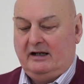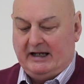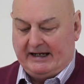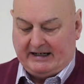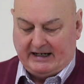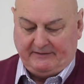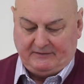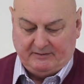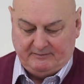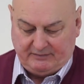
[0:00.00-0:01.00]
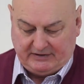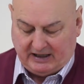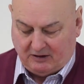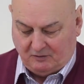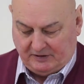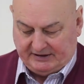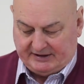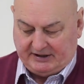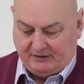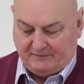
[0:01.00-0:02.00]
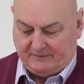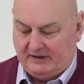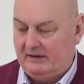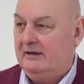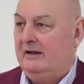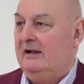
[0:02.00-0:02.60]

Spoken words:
They gave them gold and silver